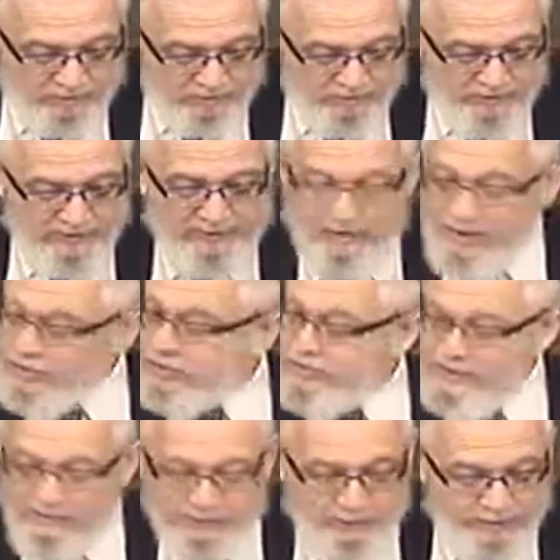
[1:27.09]
conduct
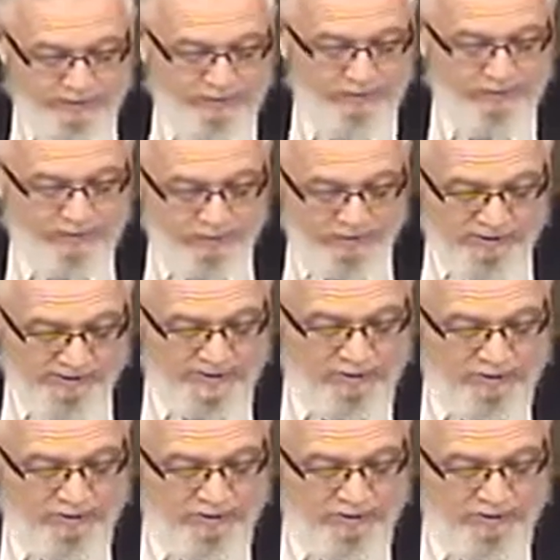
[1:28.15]
yourself with Torah, it will lead you.